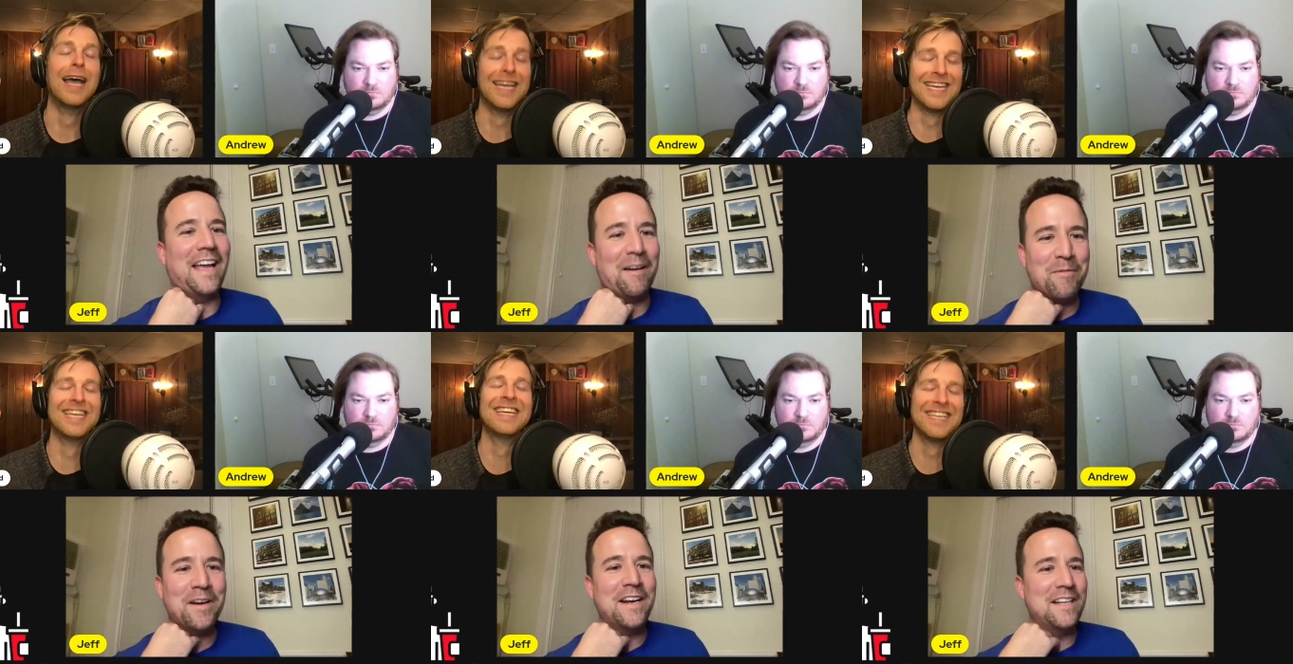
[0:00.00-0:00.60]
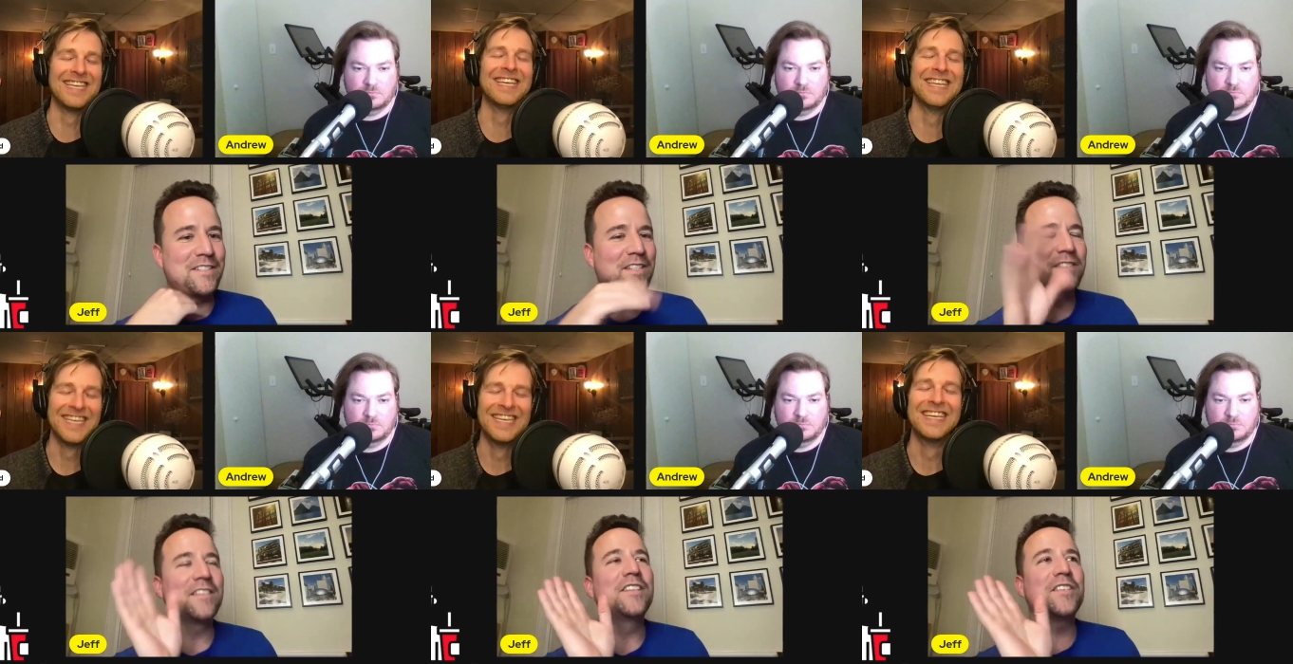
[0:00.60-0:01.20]
Speaker 1: yeah, we're gonna
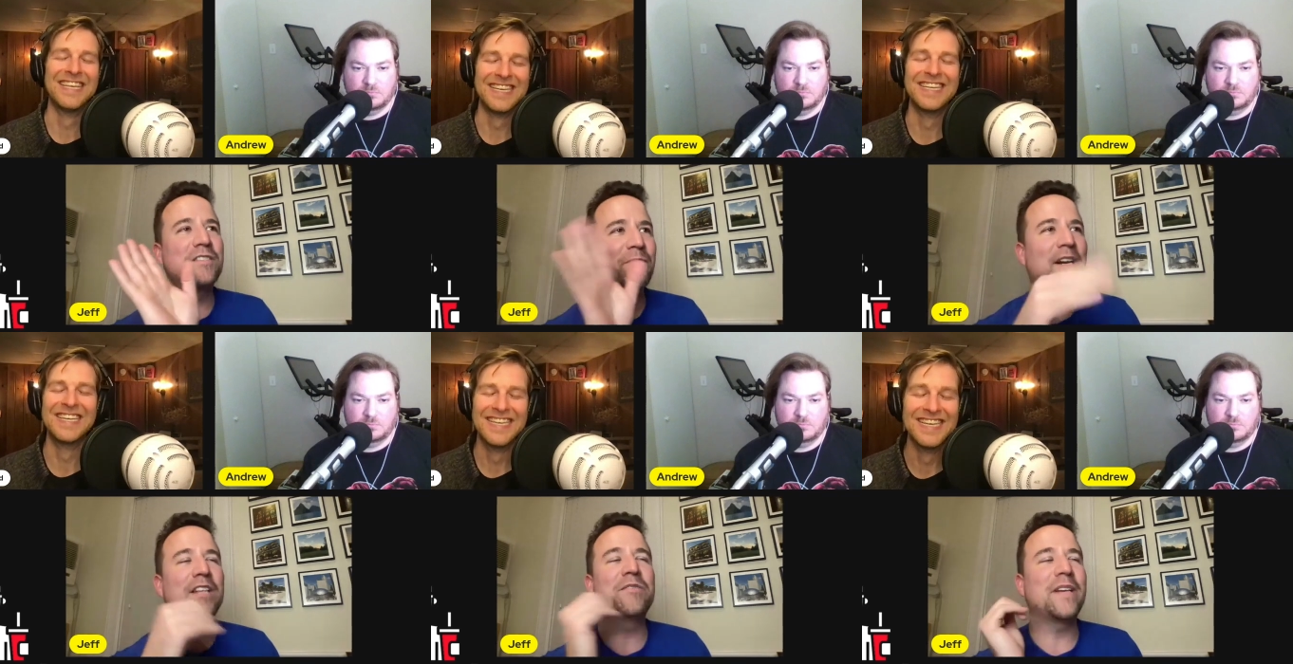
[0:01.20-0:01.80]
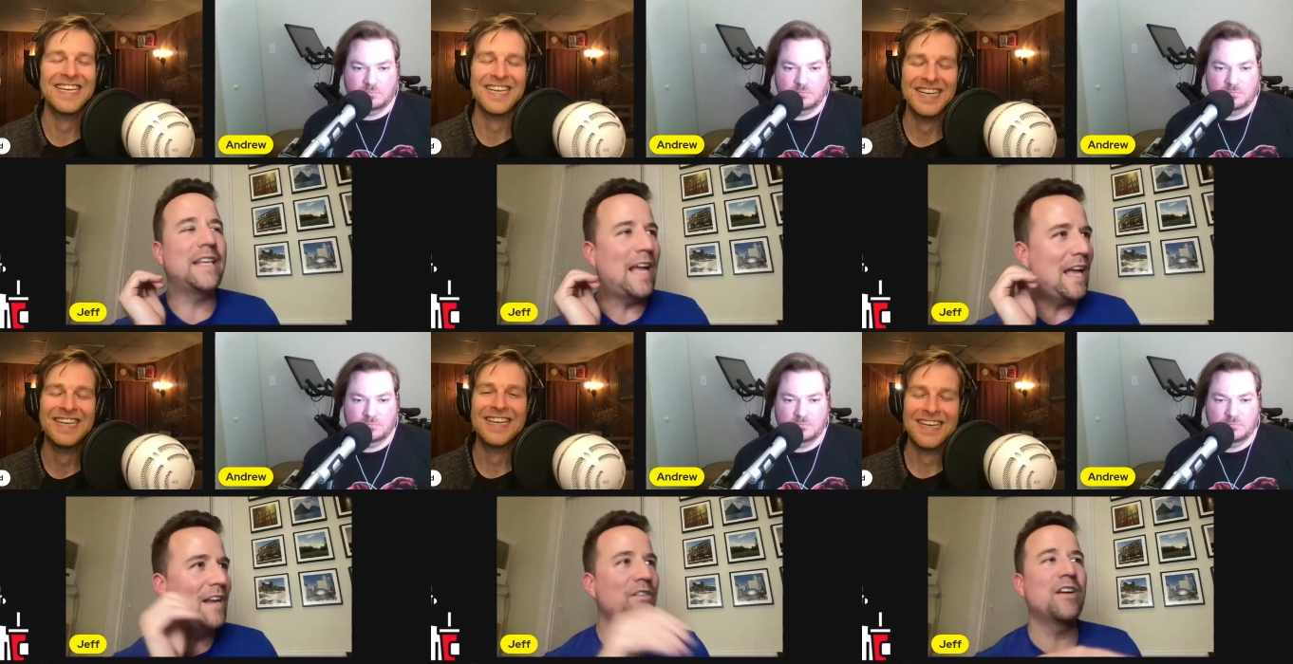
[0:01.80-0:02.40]
just, just we're gonna do it
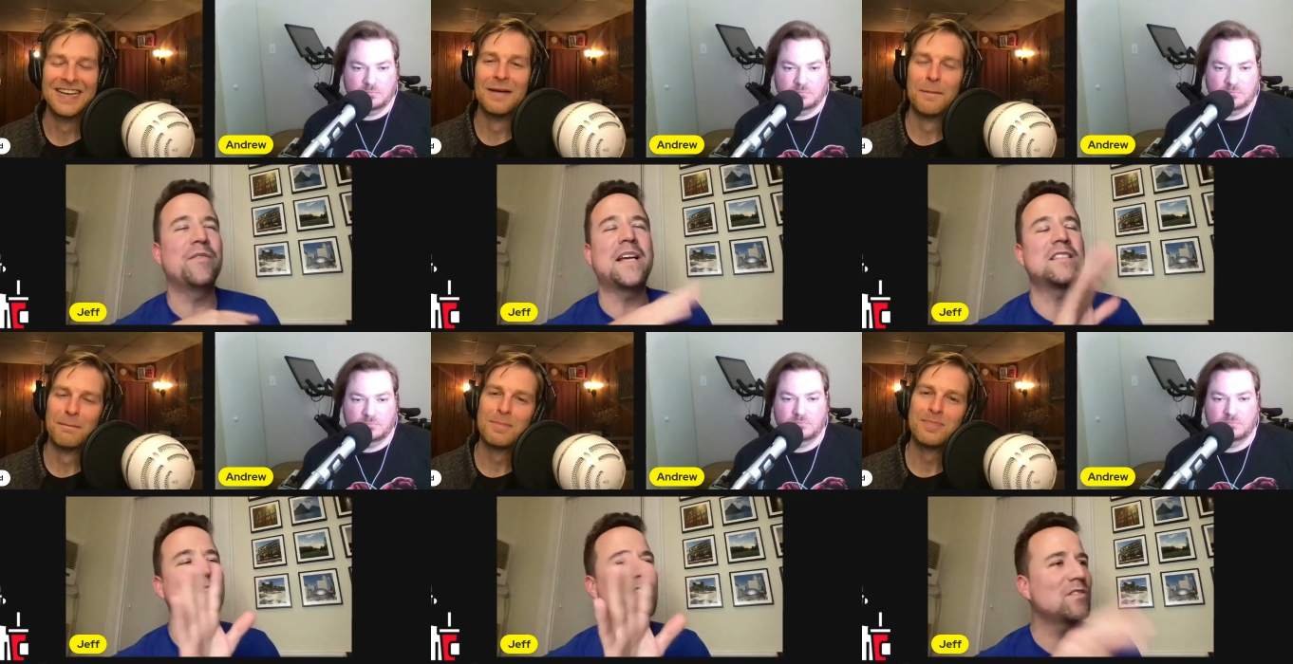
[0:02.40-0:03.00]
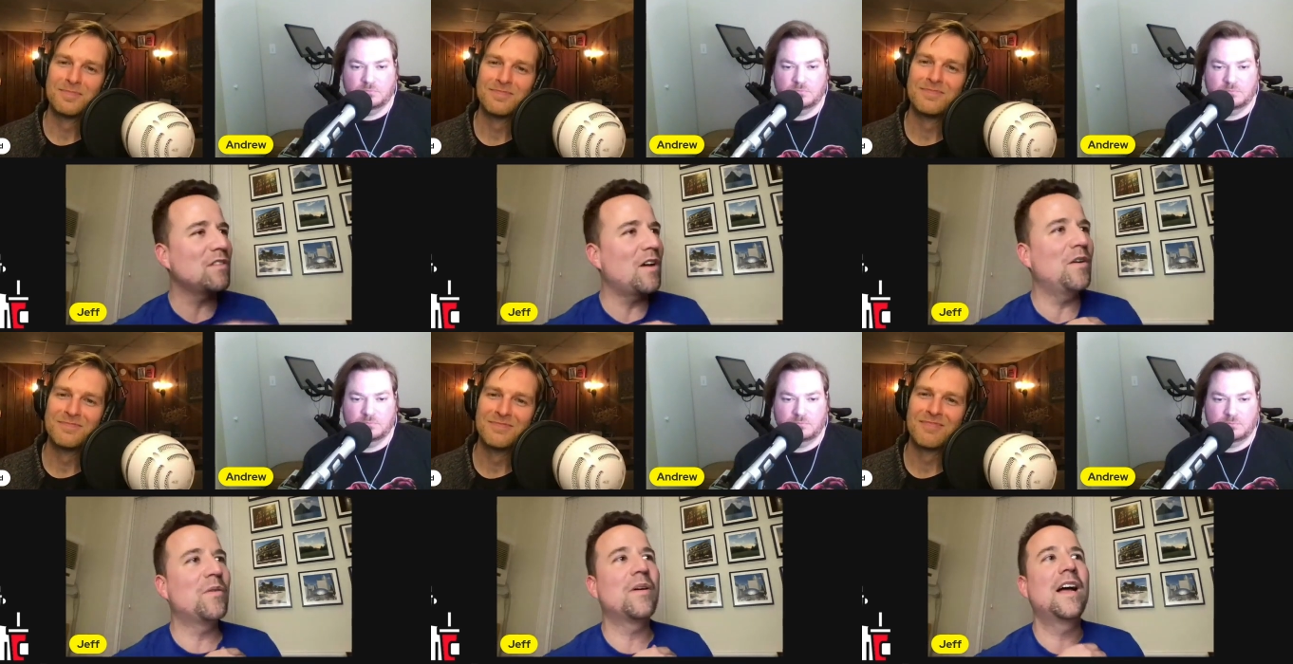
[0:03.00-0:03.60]
again. You're gonna nice and
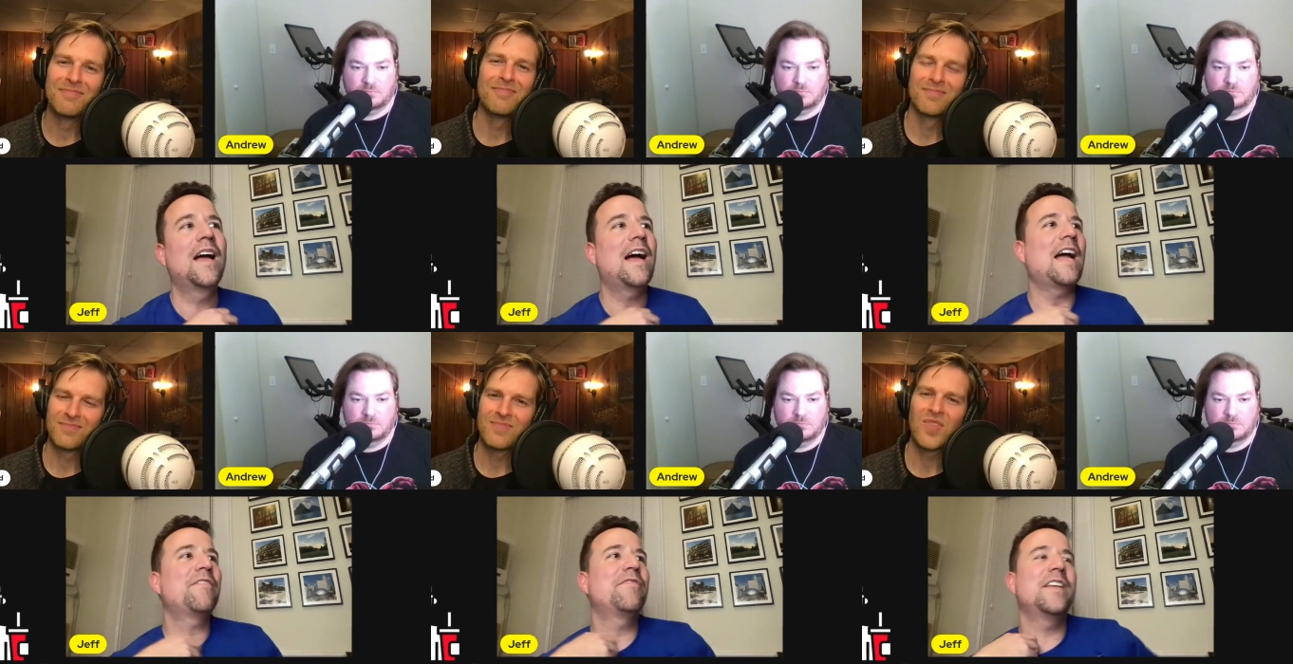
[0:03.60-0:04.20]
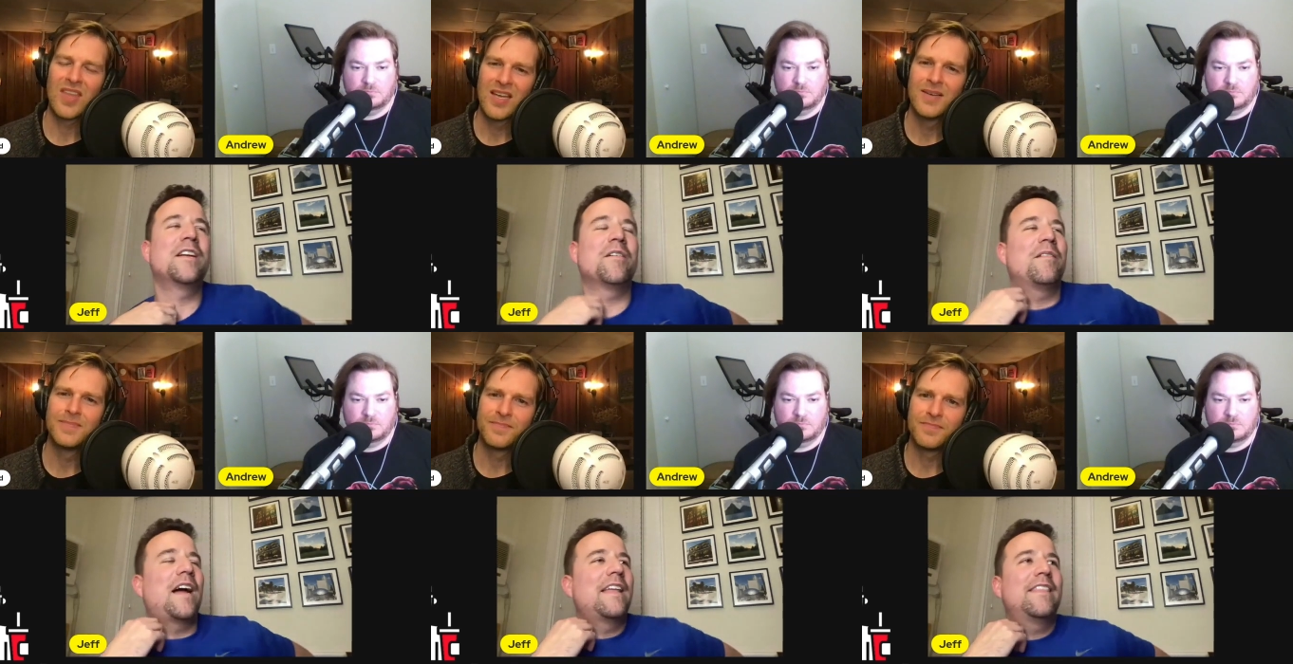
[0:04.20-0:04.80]
slow. I, you
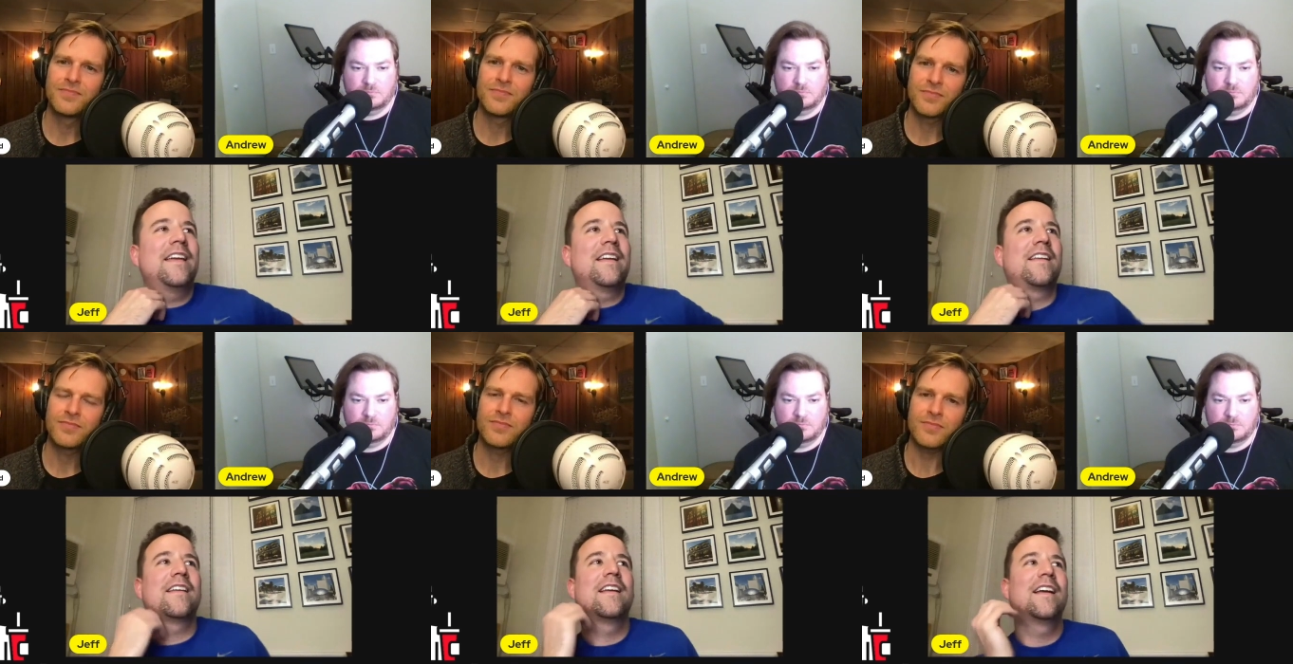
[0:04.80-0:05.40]
know, I think,